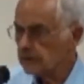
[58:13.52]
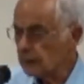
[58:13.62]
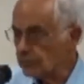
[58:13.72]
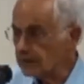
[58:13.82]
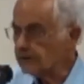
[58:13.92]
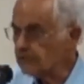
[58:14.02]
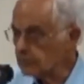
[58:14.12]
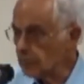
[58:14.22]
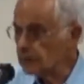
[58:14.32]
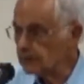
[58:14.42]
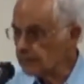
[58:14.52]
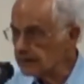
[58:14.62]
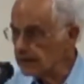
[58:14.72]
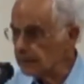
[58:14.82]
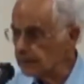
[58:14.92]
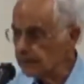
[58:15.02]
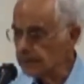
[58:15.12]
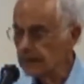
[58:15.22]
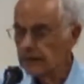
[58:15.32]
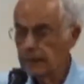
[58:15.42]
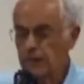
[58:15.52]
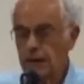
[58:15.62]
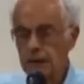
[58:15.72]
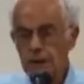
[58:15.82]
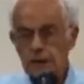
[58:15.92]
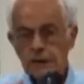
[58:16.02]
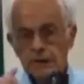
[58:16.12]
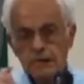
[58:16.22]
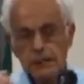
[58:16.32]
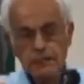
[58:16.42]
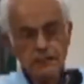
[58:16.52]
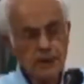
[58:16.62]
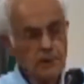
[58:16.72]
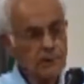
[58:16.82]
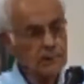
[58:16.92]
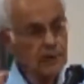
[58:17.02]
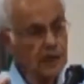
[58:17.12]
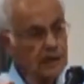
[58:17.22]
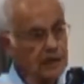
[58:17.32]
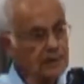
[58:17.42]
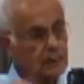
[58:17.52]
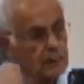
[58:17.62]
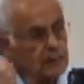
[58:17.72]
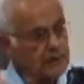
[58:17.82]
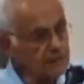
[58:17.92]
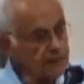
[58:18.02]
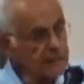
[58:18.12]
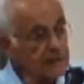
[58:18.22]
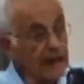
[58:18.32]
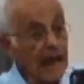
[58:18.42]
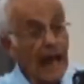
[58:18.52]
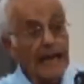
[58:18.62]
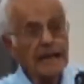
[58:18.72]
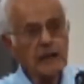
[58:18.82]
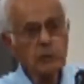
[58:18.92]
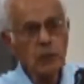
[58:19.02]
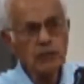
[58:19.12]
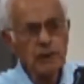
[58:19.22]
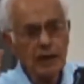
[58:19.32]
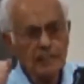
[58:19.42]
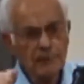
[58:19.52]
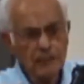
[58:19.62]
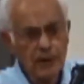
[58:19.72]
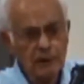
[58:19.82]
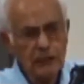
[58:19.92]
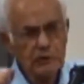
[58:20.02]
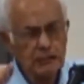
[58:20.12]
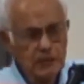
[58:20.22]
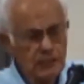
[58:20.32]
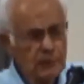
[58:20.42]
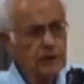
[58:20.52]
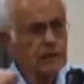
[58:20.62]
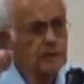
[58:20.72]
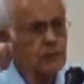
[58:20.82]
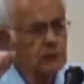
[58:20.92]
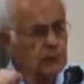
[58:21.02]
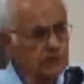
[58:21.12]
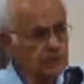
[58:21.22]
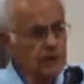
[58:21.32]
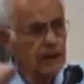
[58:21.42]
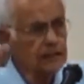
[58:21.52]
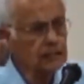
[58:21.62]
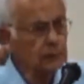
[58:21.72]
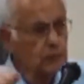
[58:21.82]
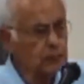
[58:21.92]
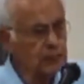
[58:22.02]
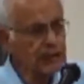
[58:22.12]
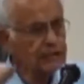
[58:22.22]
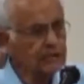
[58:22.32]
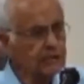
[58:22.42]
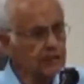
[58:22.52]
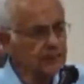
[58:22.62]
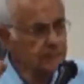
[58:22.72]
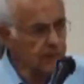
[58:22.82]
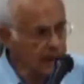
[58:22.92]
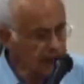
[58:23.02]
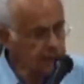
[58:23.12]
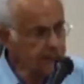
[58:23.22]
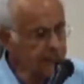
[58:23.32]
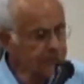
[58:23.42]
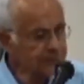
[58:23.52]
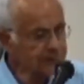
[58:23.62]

So this is what it says. Instead of saying explicitly, and it was very difficult for Yitzchak to break the silence.